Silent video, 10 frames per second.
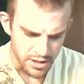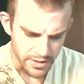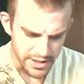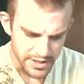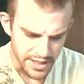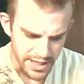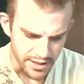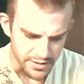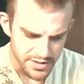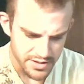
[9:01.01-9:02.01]
going into the
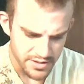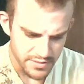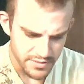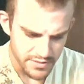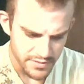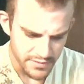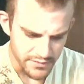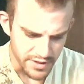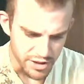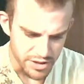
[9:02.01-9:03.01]
house,
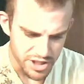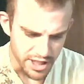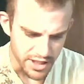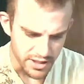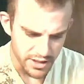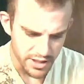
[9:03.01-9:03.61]
Vanushka